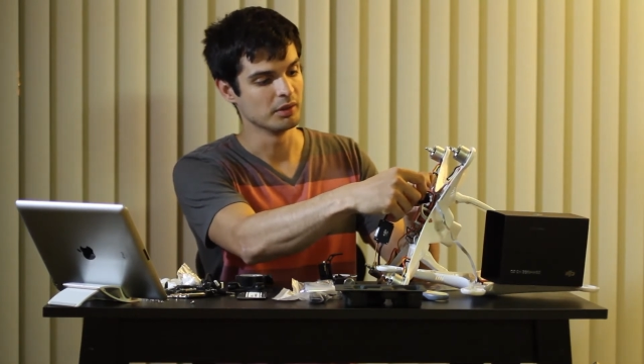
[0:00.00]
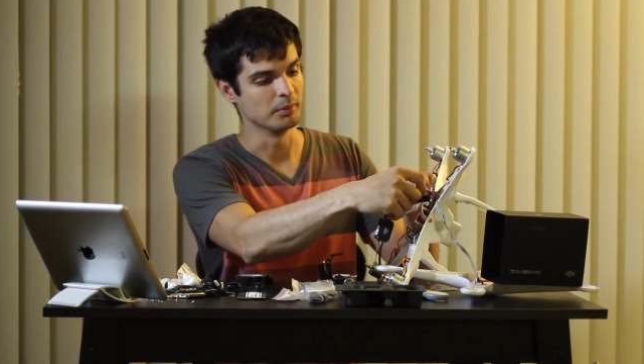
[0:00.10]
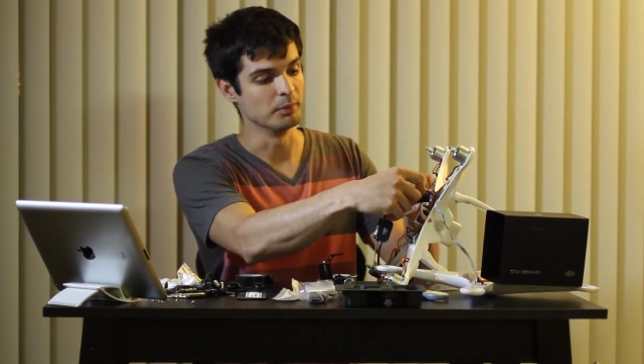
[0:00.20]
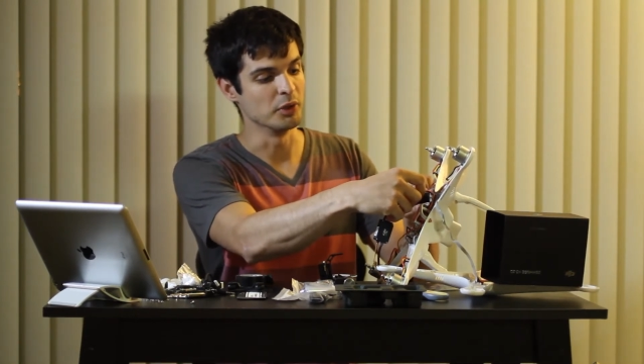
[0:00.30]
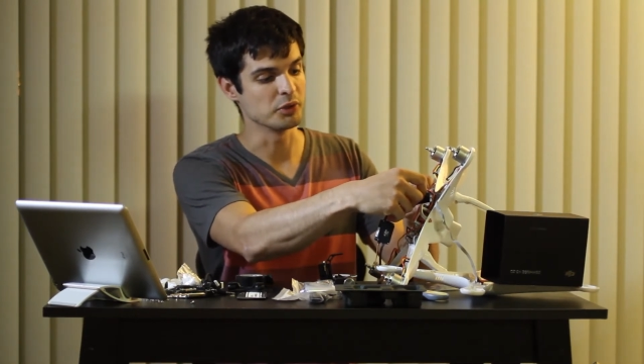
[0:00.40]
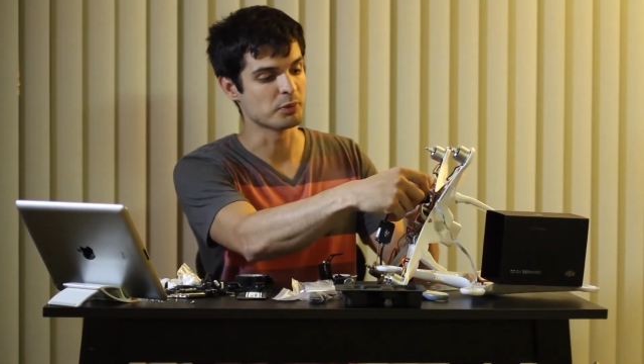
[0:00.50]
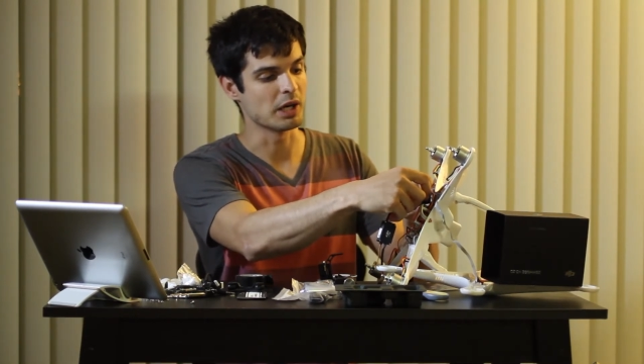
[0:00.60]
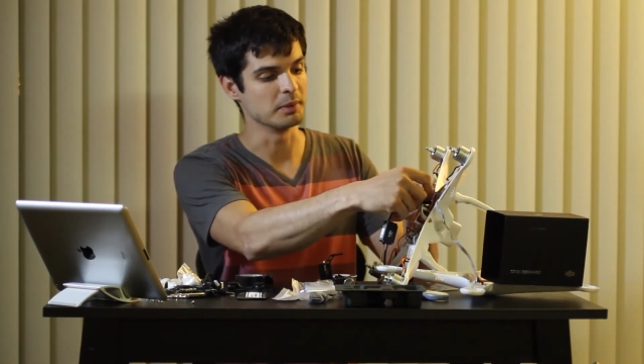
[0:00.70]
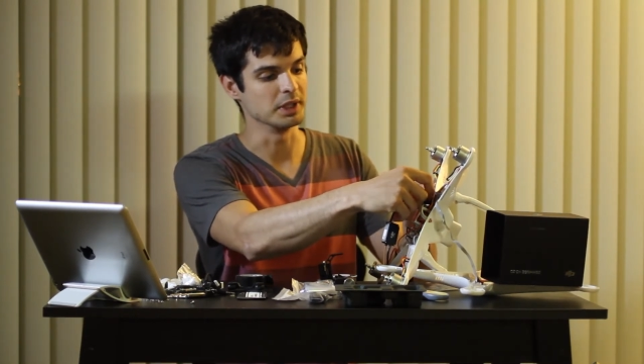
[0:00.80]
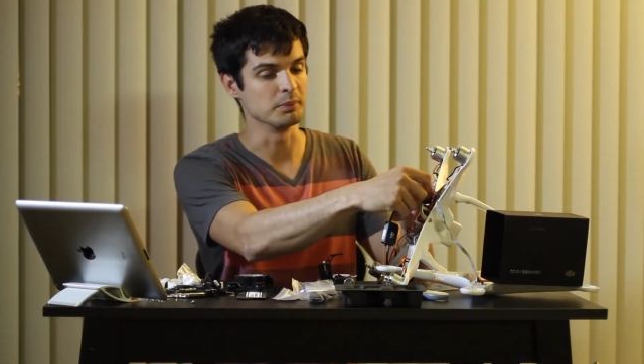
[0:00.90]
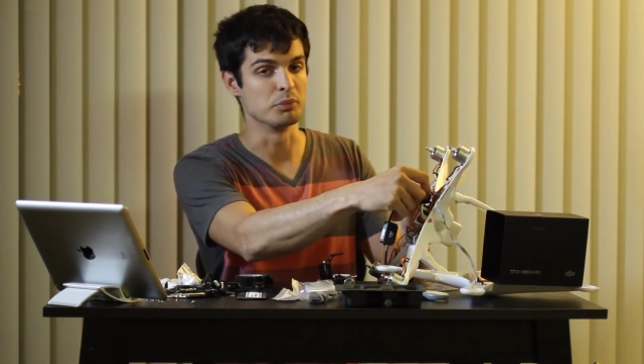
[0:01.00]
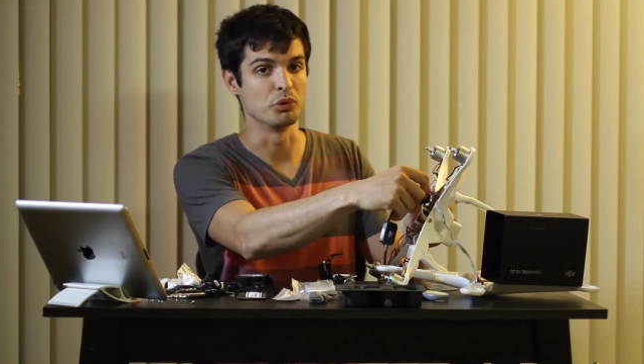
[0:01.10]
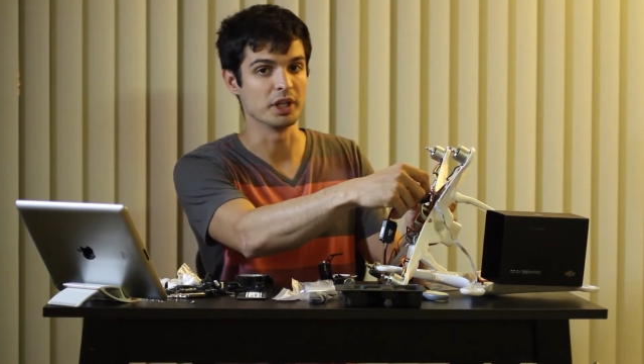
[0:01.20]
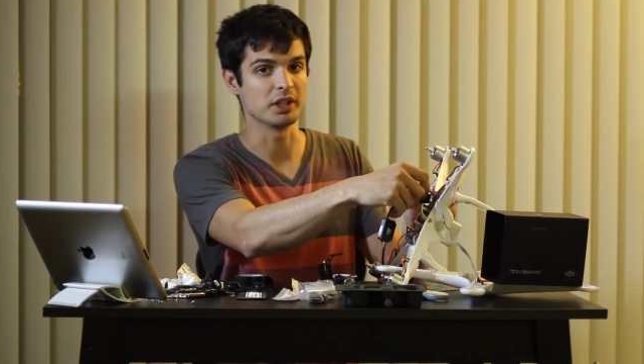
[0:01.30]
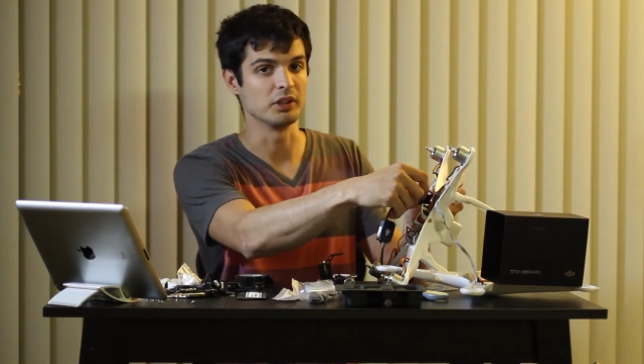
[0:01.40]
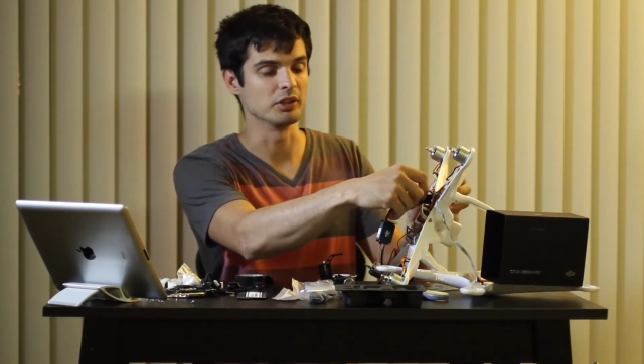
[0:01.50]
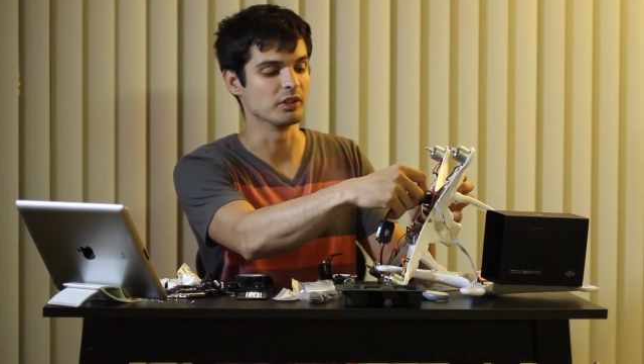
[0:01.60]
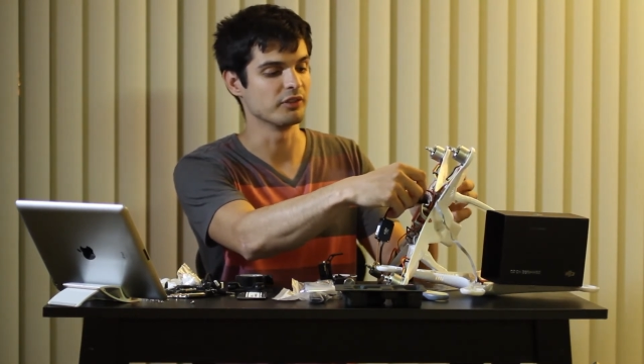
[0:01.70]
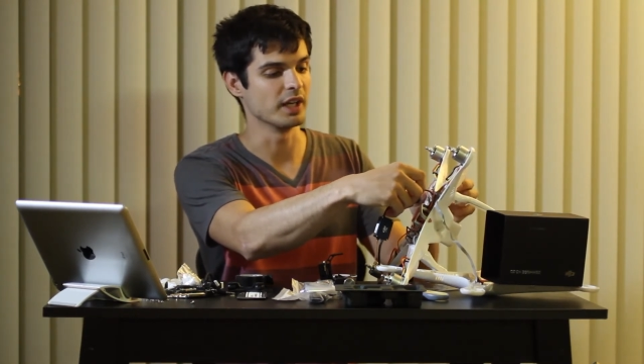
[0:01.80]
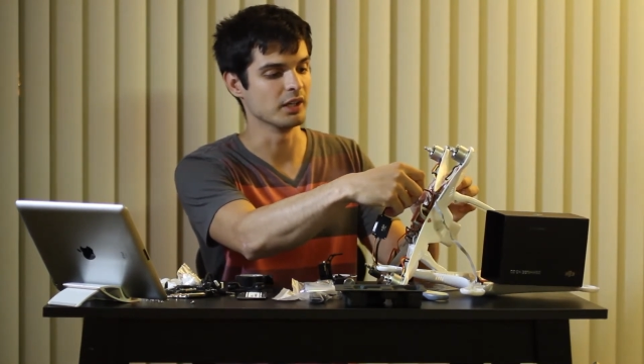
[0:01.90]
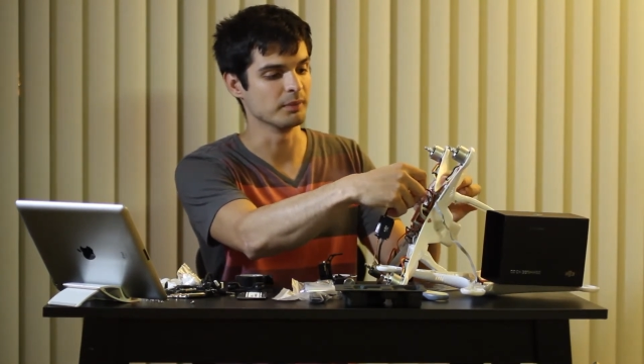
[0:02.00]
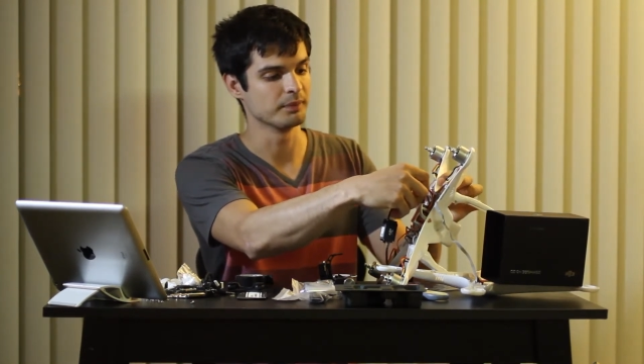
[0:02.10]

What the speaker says: most probably brick your Phantom.